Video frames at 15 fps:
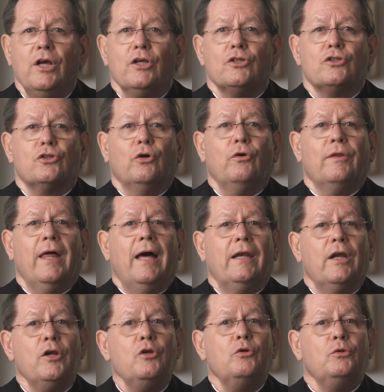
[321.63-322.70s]
so that
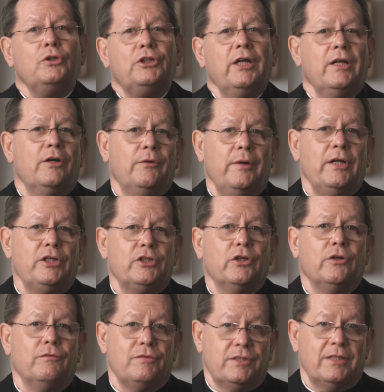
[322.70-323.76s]
a new
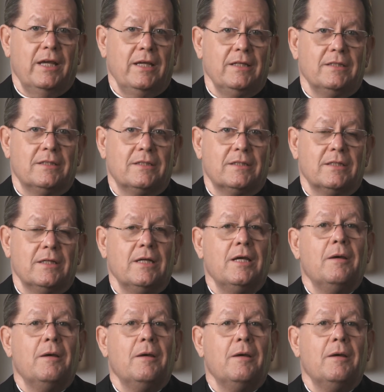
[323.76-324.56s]
generation of saints